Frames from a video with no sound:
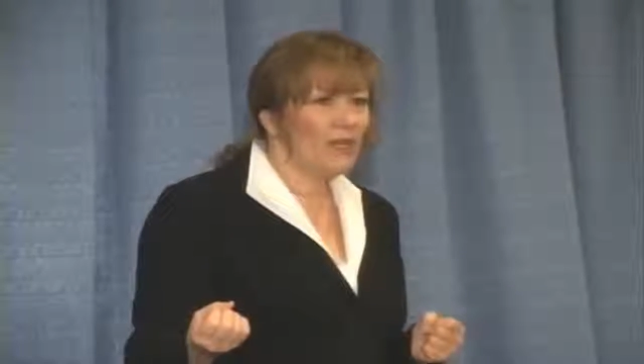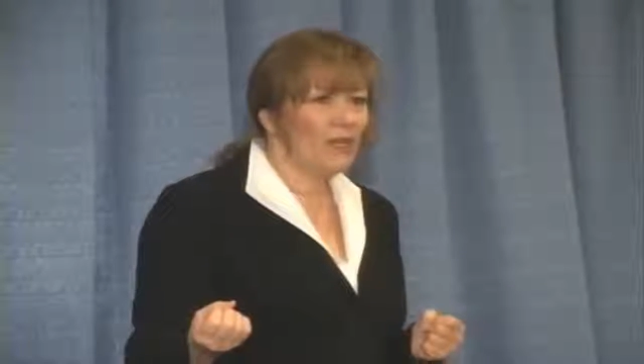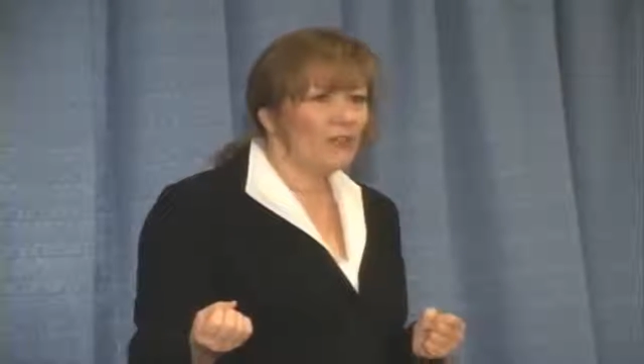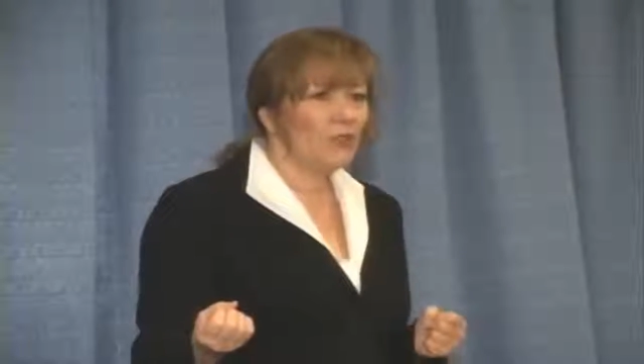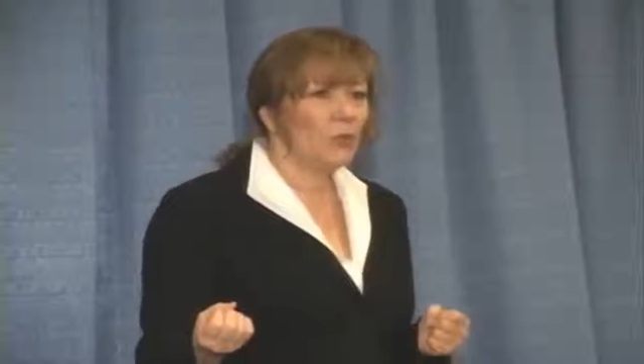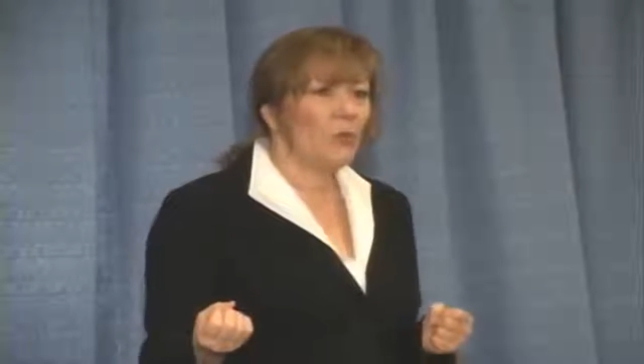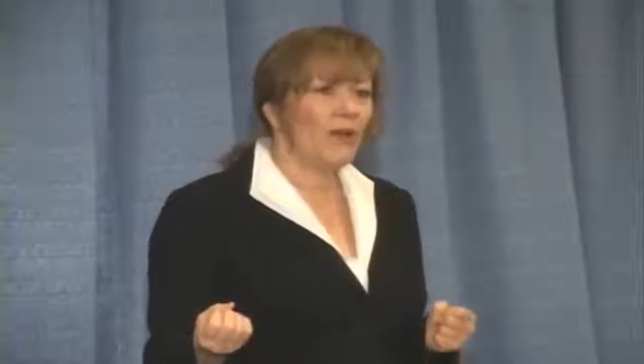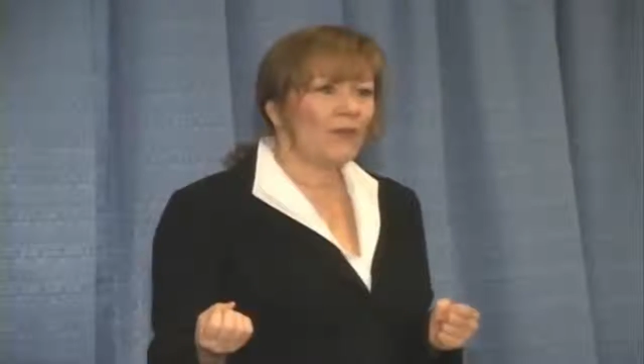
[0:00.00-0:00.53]

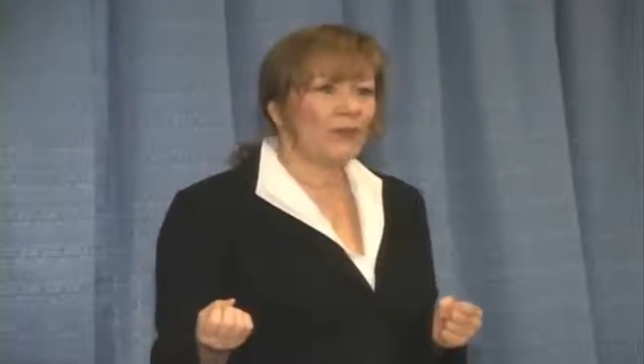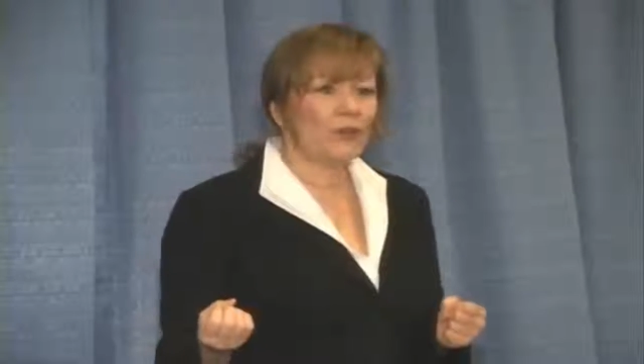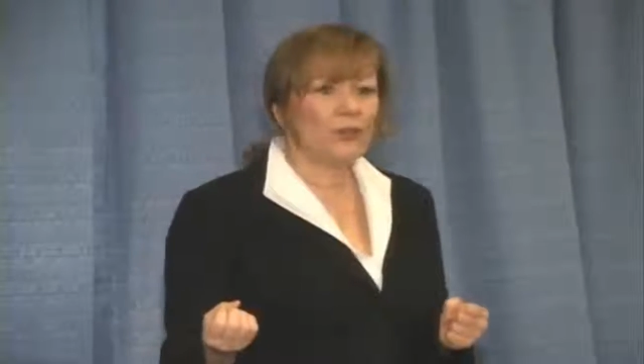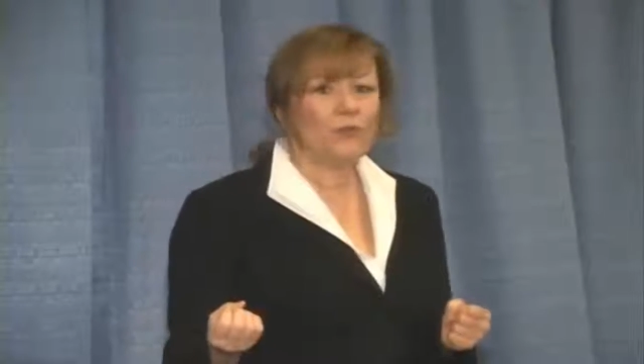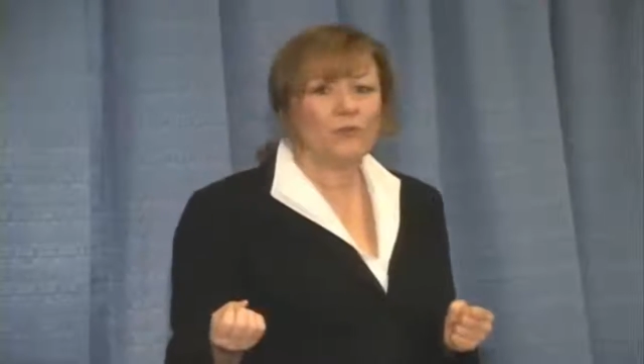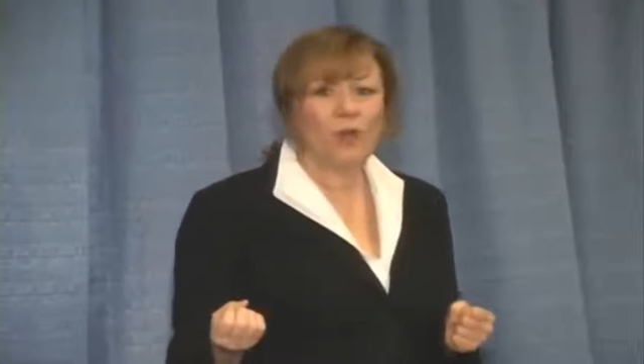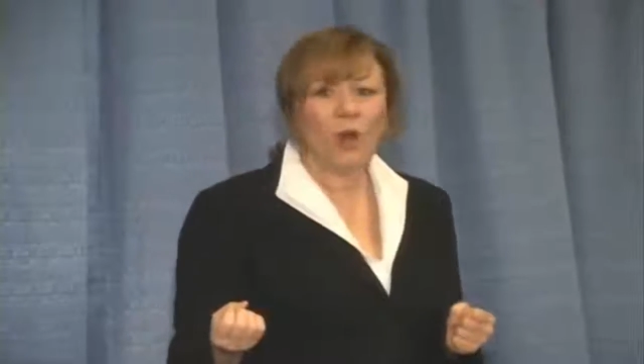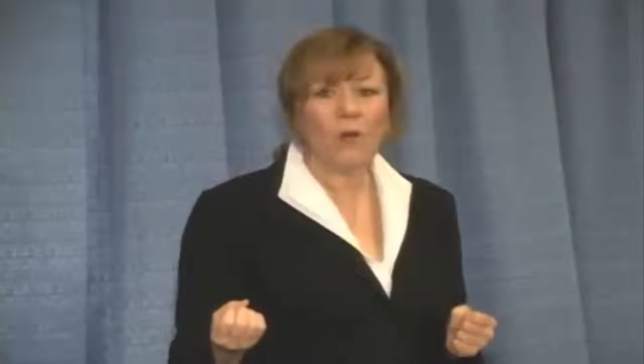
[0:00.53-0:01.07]
So whether
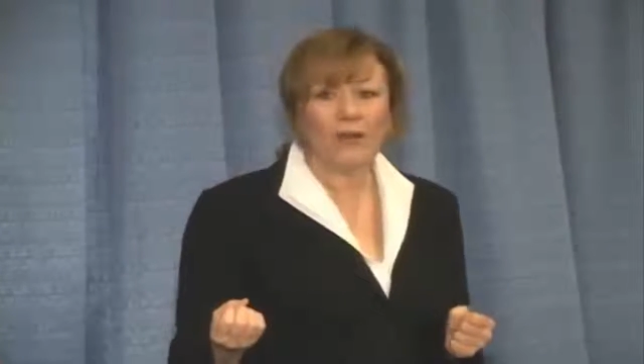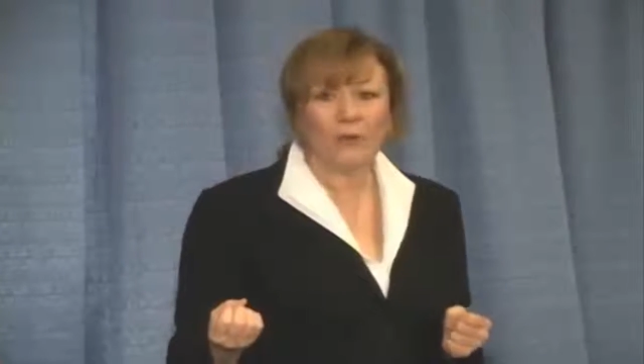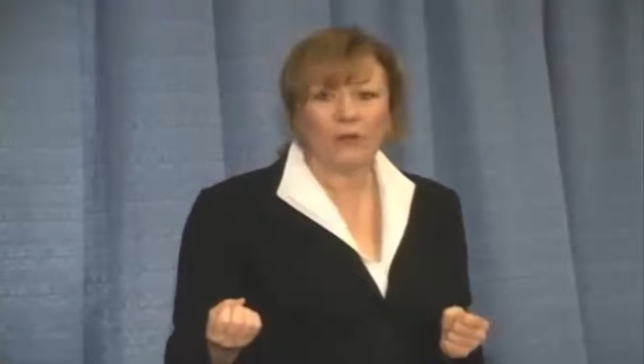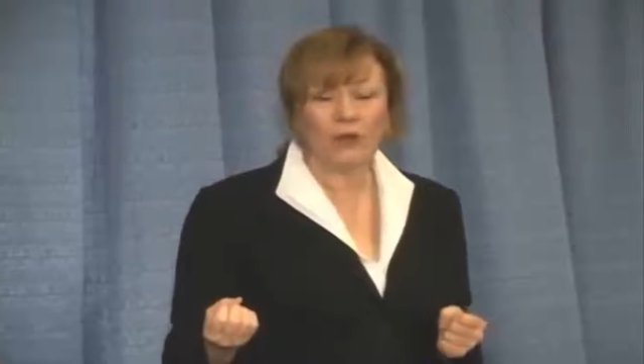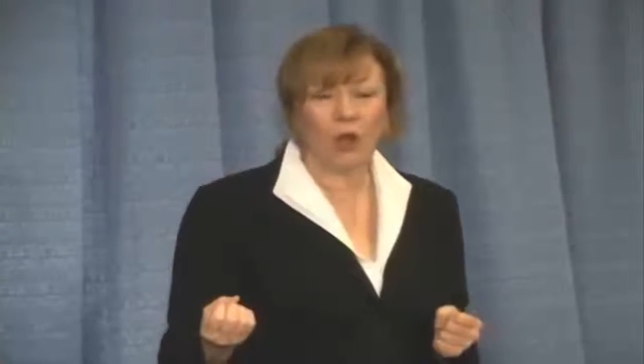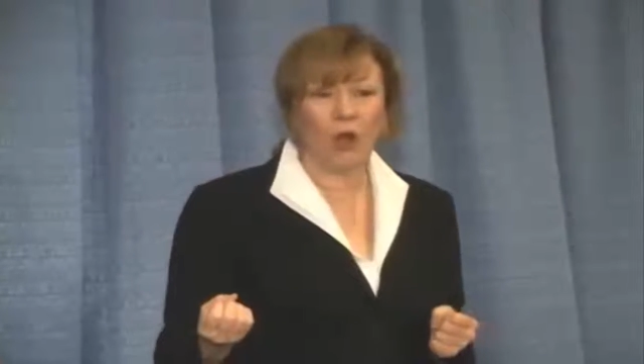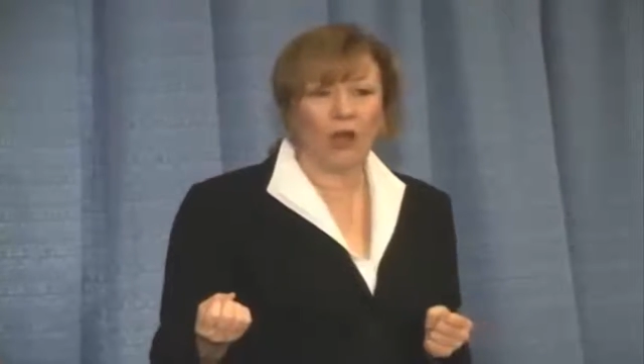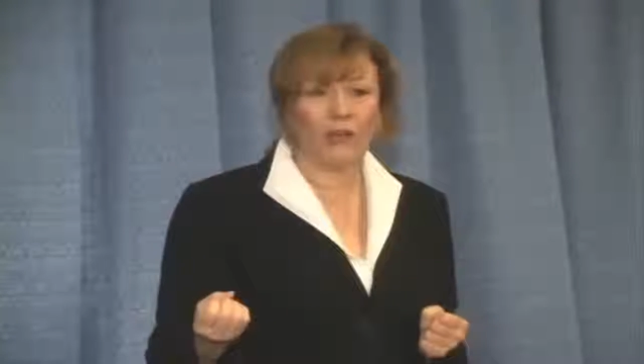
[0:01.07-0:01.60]
you know it or
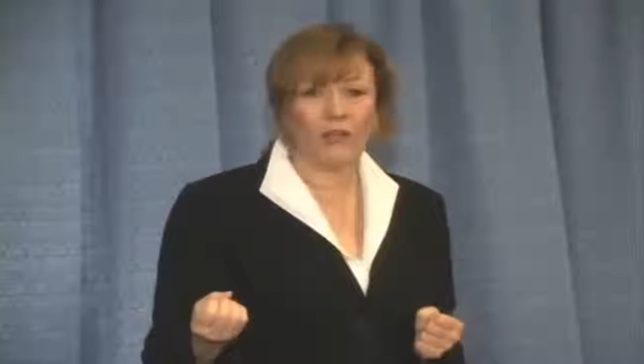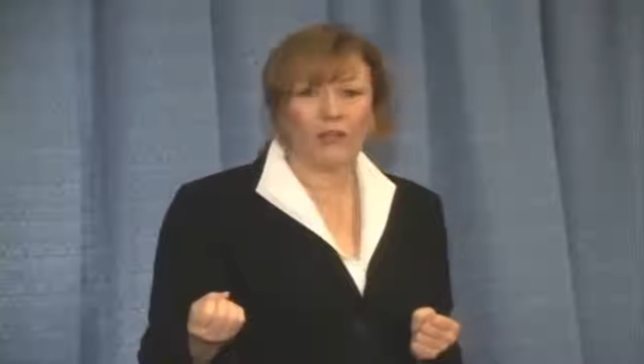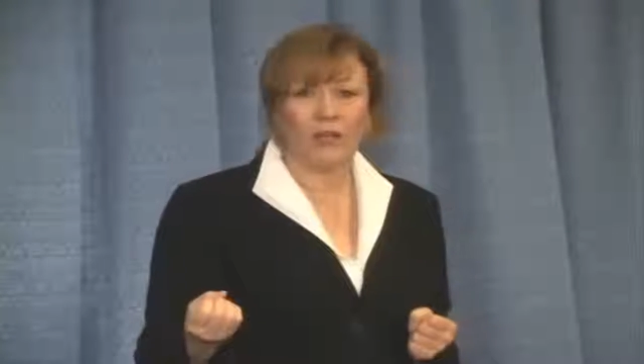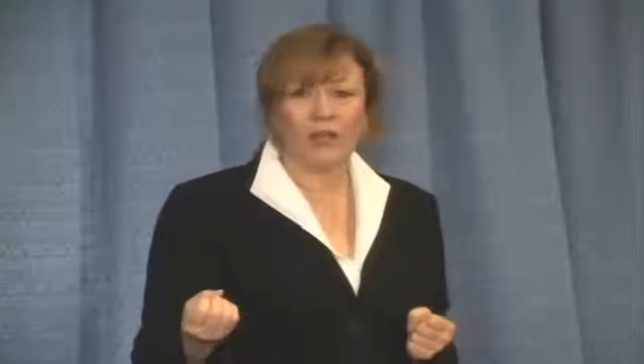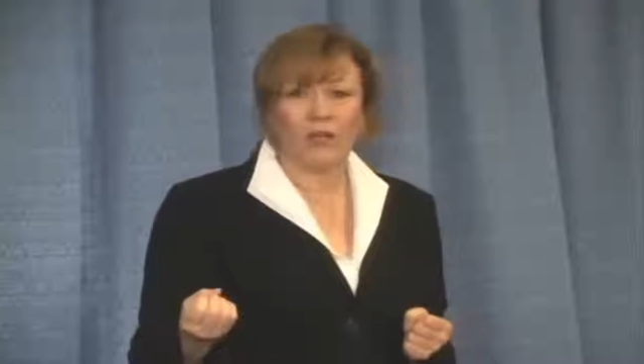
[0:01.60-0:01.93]
not,